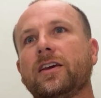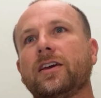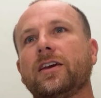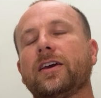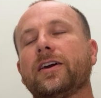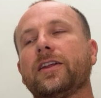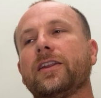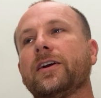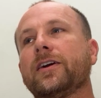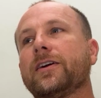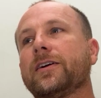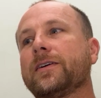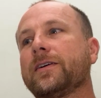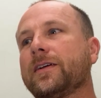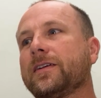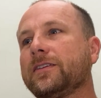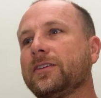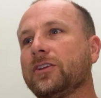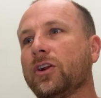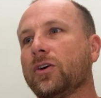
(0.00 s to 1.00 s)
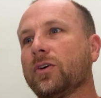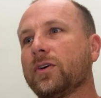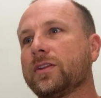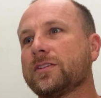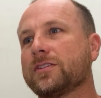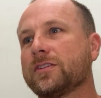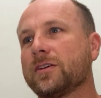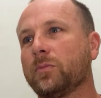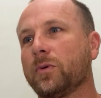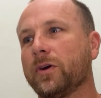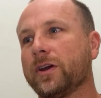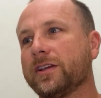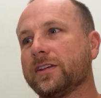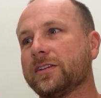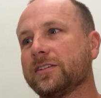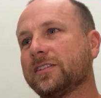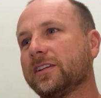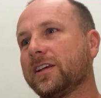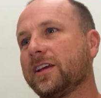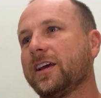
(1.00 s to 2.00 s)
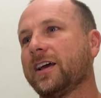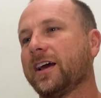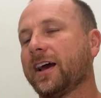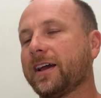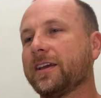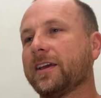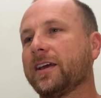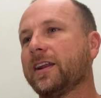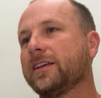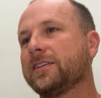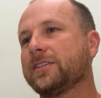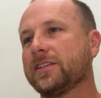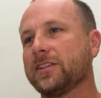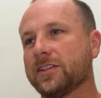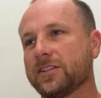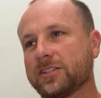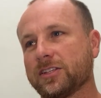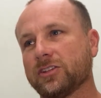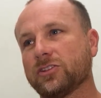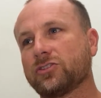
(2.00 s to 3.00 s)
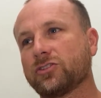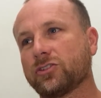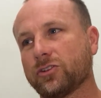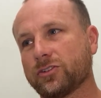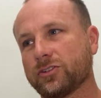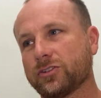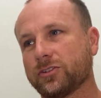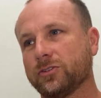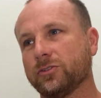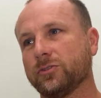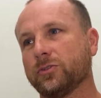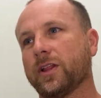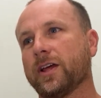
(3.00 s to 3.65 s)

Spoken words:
And in some ways, I see this in church too.